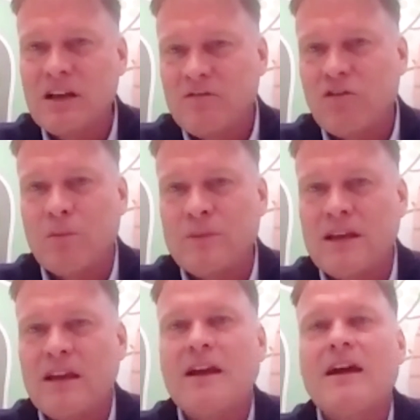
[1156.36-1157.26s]
from
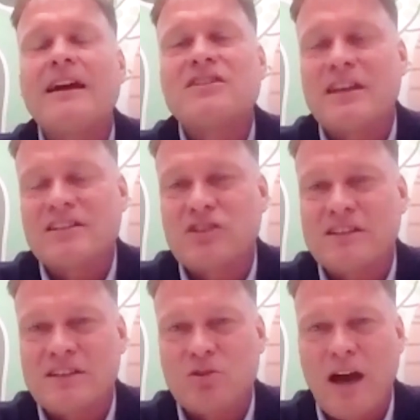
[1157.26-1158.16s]
the exchange rate
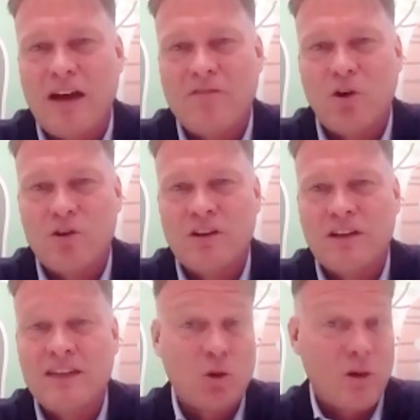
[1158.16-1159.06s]
that you have
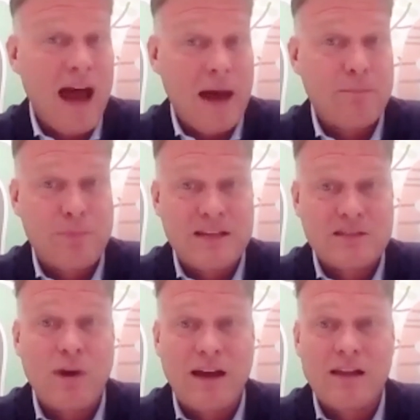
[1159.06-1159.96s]
in your app as
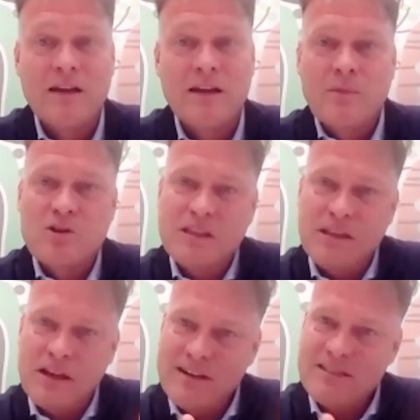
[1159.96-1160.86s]
well, because
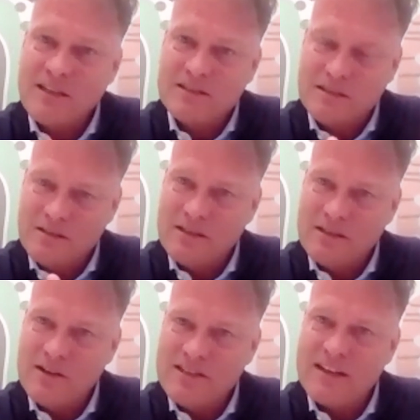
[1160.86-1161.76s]
there is
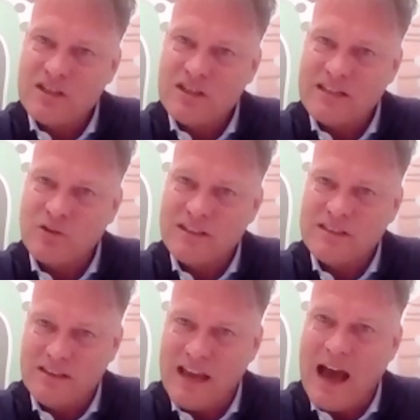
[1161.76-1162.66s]
an exchange rate
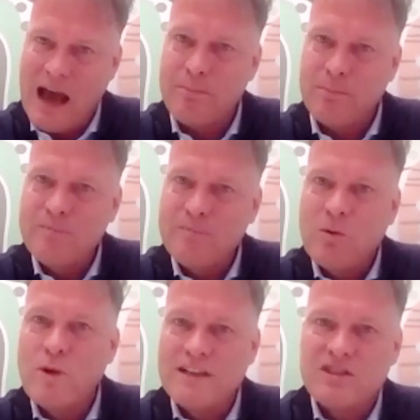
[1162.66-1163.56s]
in the app
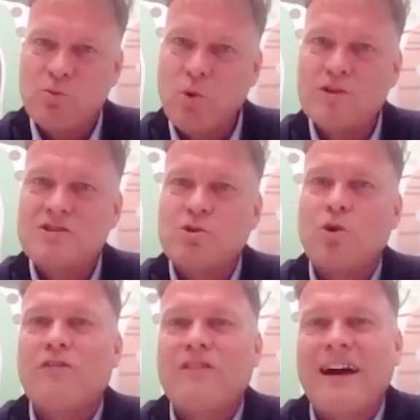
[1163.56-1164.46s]
which would sort
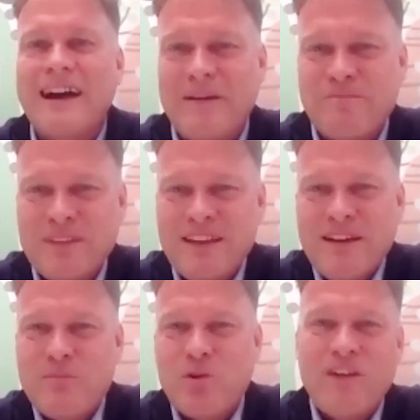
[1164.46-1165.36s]
of
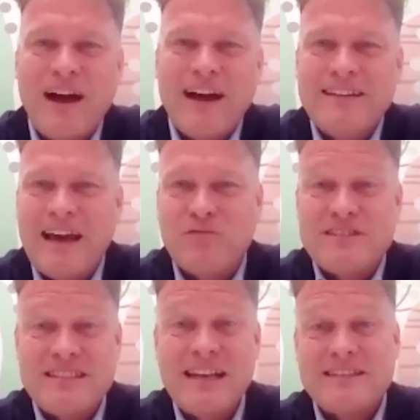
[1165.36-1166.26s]
provide that
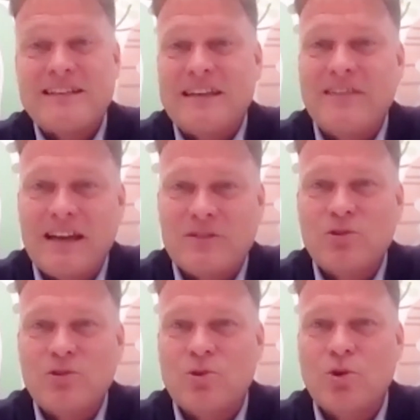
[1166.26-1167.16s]
facility that
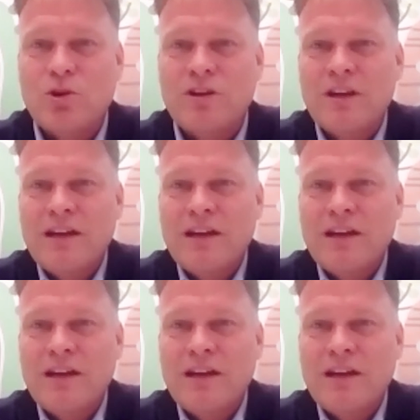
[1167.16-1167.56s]
you could